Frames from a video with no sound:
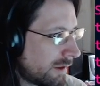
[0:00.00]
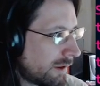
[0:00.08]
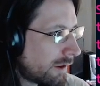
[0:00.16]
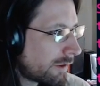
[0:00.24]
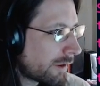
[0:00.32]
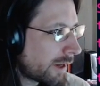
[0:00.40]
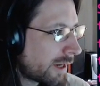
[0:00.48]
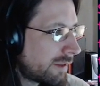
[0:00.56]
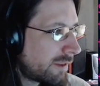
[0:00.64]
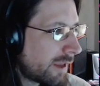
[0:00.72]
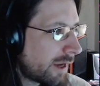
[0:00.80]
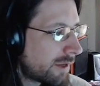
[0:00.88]
All right,
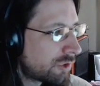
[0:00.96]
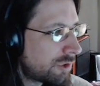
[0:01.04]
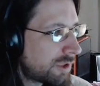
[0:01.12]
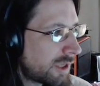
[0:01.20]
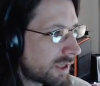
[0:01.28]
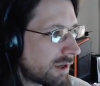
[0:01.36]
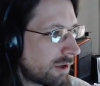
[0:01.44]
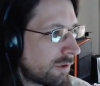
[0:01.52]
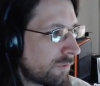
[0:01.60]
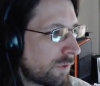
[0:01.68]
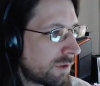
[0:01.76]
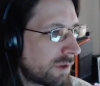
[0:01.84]
and that should take care
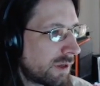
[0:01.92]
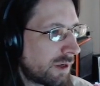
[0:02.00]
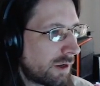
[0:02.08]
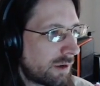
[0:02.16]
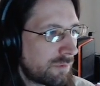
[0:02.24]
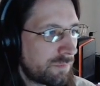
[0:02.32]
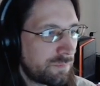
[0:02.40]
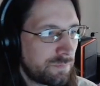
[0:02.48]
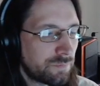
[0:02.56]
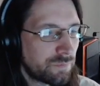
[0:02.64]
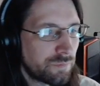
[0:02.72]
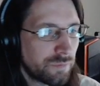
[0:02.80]
of it. Uh,
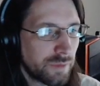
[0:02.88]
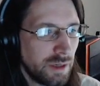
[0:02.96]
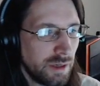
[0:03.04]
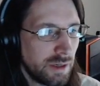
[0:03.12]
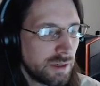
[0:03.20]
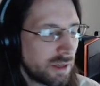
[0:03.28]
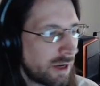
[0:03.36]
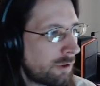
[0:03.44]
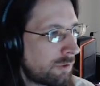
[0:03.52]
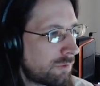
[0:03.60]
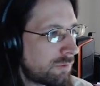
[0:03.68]
and now